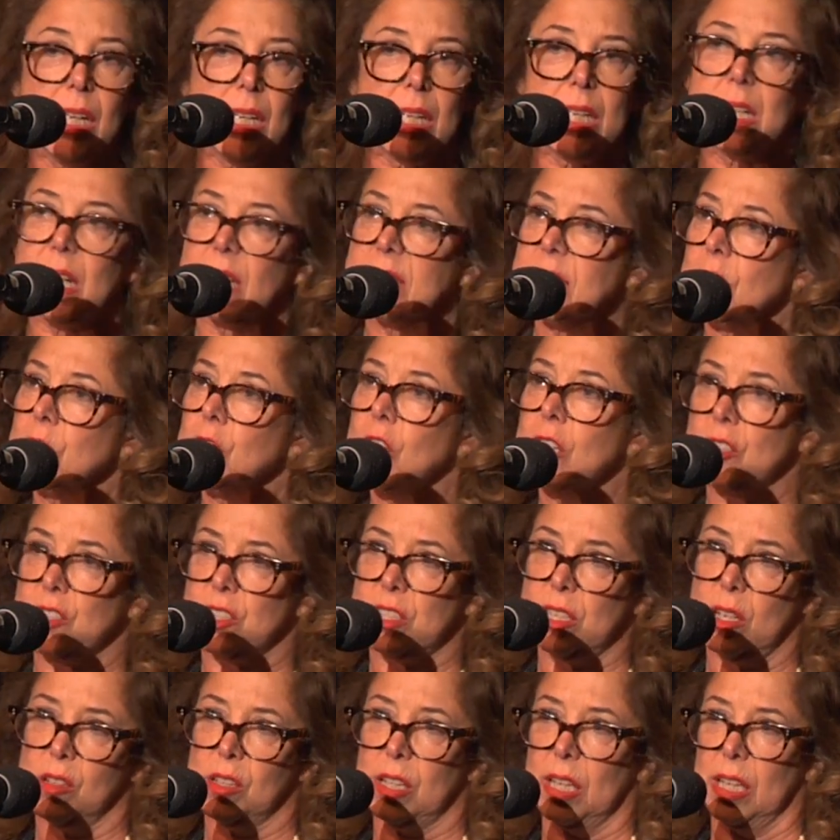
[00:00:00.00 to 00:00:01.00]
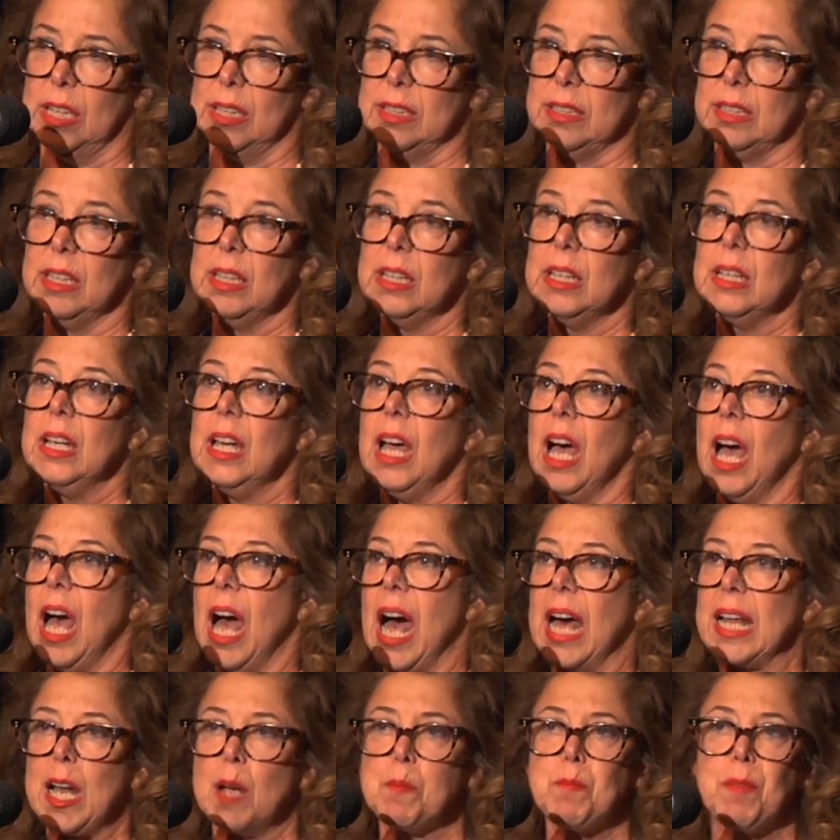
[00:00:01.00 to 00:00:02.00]
He doesn't look so good.
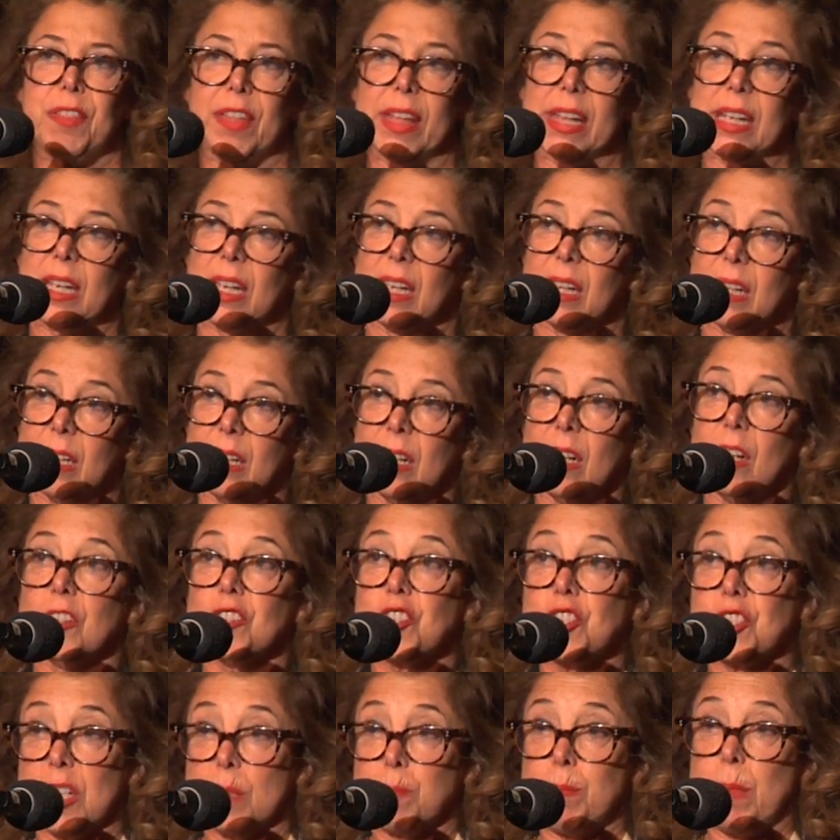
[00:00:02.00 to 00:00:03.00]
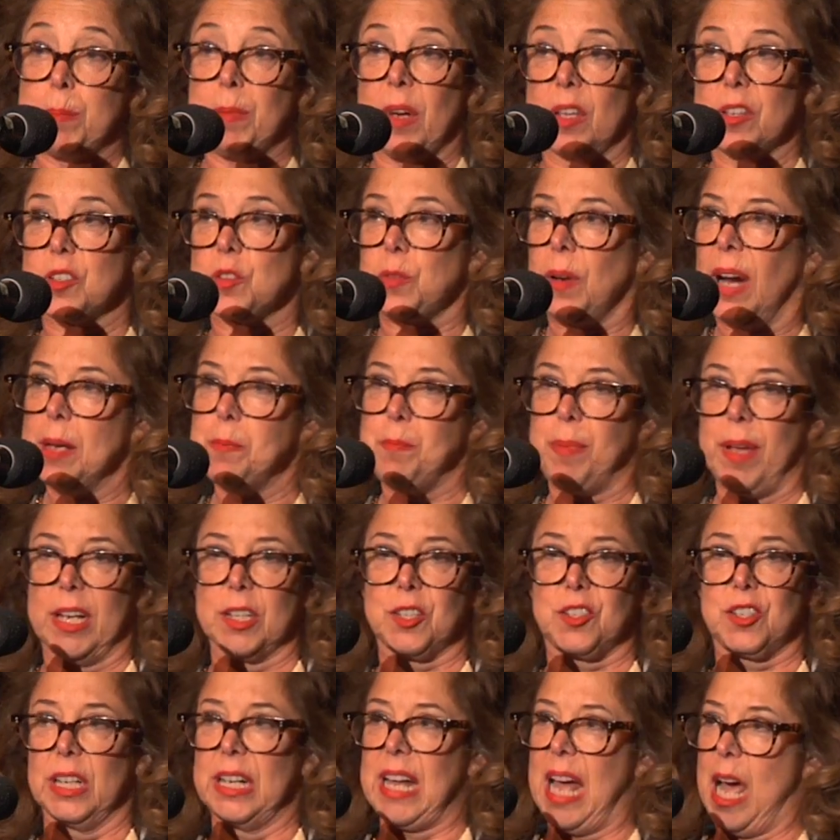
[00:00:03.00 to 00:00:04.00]
And I'm thinking, shit, my mother's right.
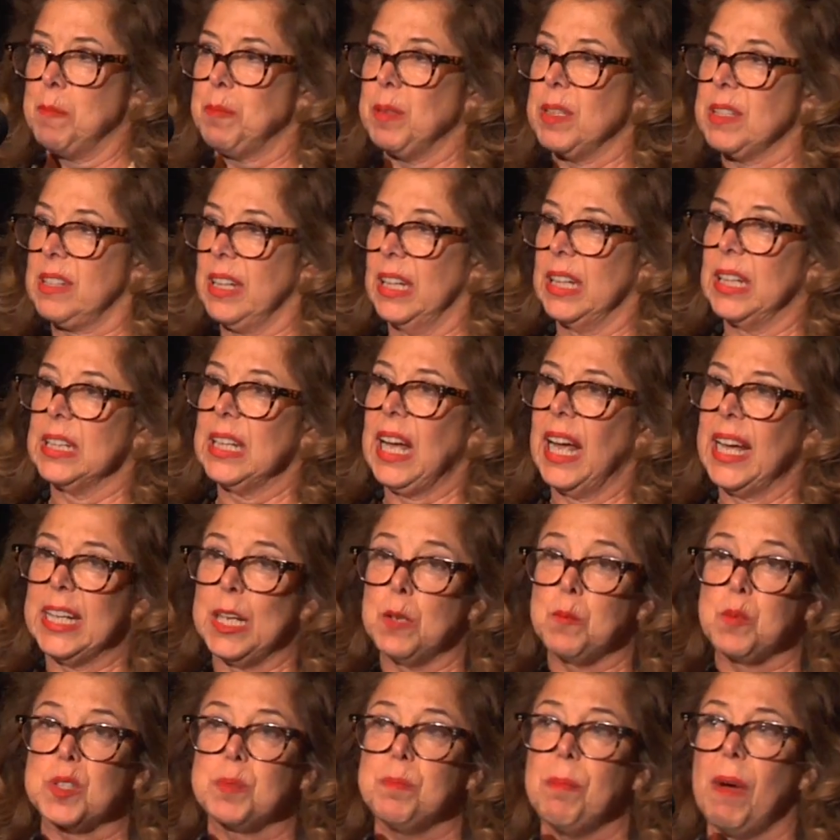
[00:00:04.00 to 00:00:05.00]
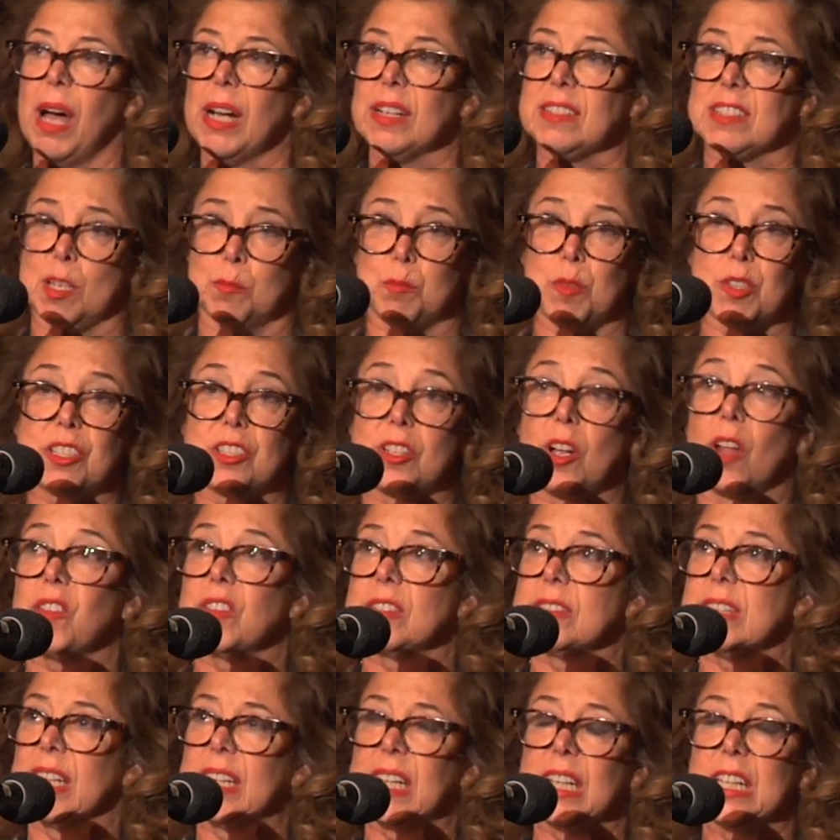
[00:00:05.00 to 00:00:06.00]
Bad shit happens late at night. He was mugged. Someone stole
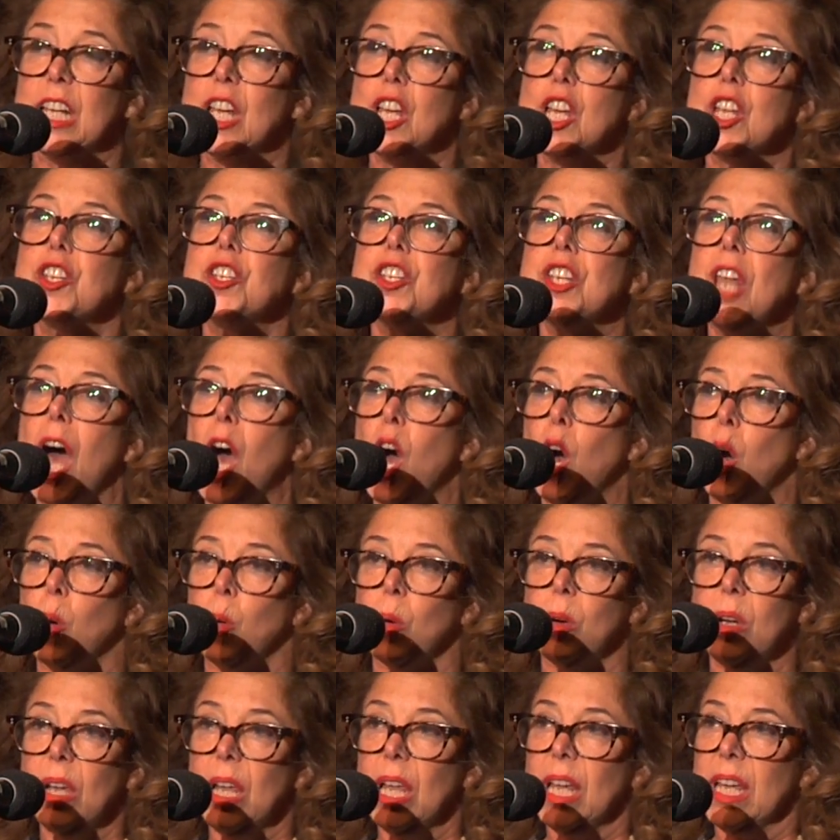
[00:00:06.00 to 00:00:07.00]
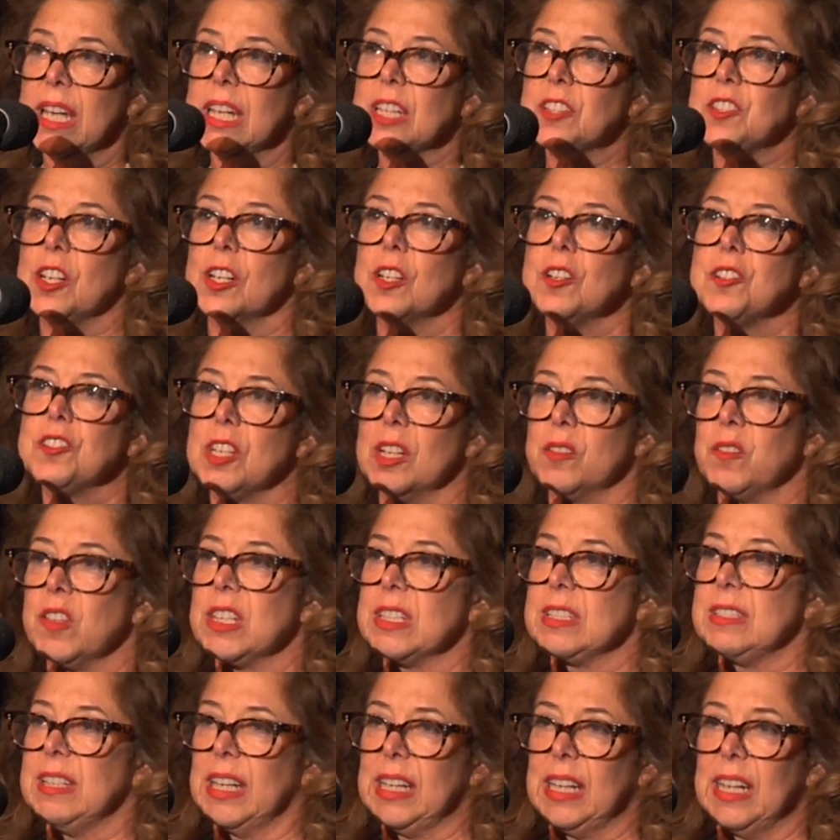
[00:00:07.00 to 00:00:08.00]
the ticket. No. He turns over
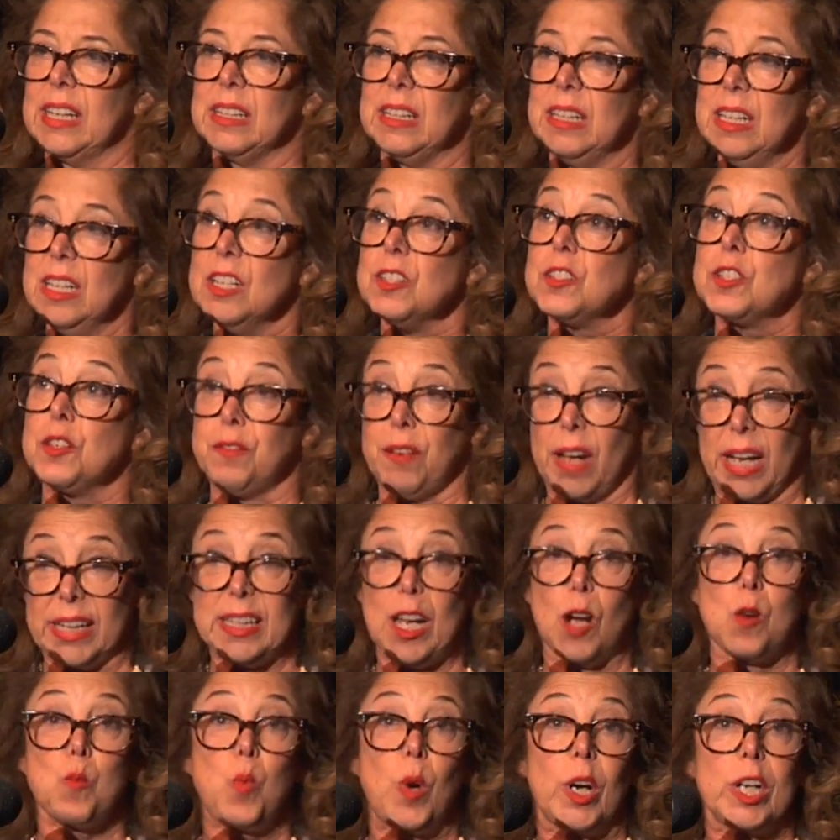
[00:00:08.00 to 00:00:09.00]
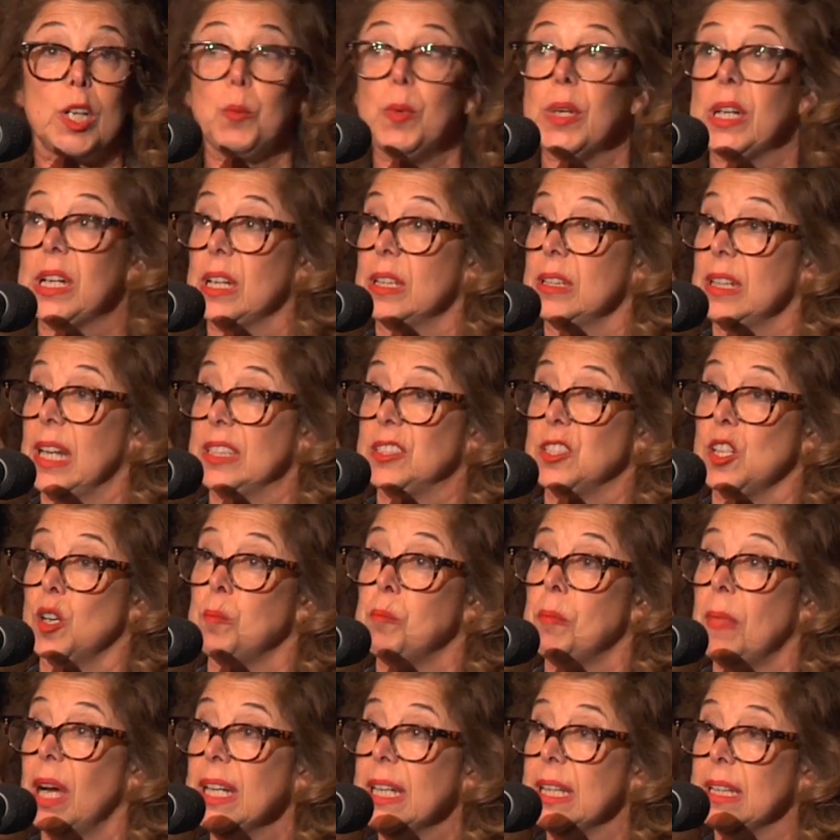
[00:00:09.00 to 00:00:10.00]
the ticket to find out where do we collect our
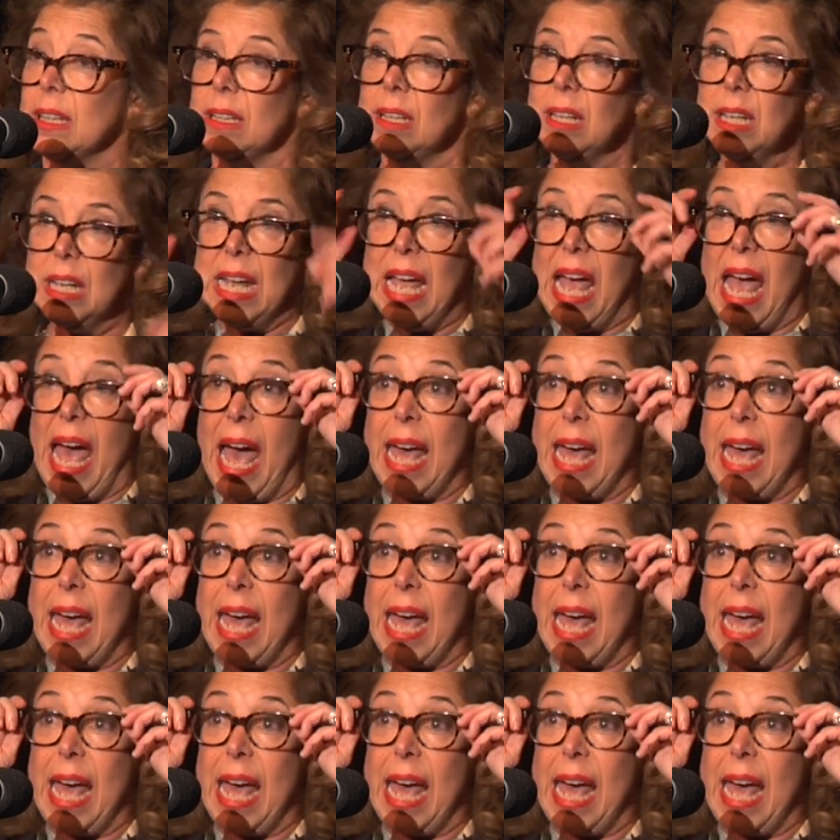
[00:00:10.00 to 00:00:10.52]
money.